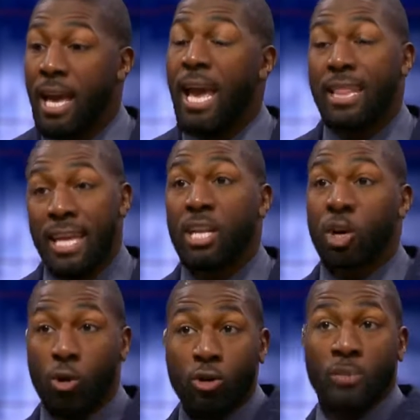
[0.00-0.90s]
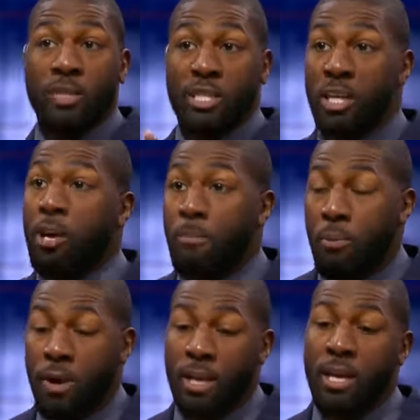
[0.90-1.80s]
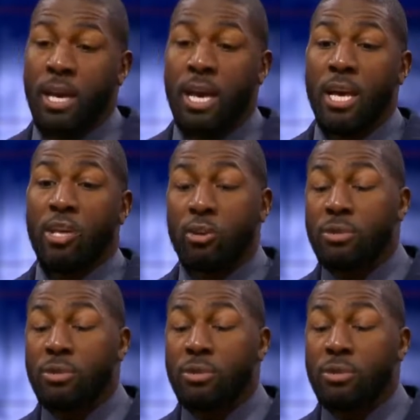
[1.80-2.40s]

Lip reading: And then Kuzma, to your point, you